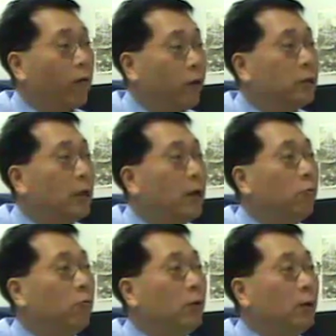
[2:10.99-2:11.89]
right
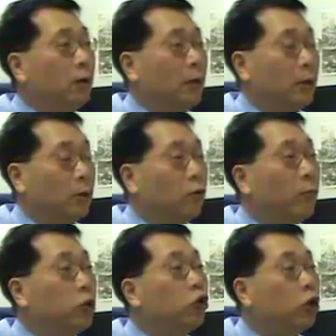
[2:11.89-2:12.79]
now so
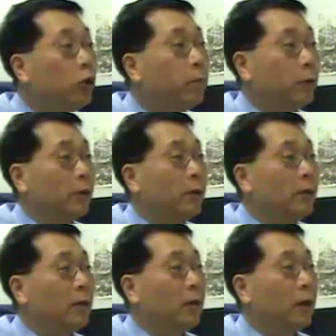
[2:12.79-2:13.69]
much cheaper
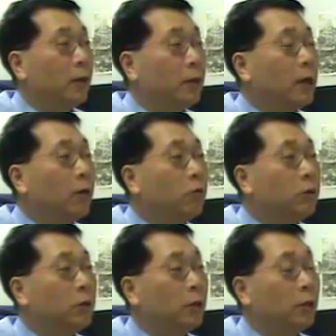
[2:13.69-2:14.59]
than the
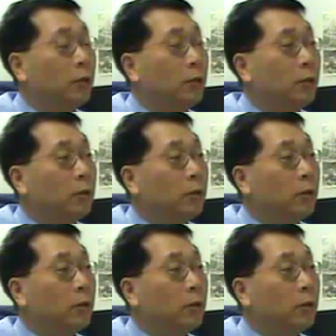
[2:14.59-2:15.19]
goods in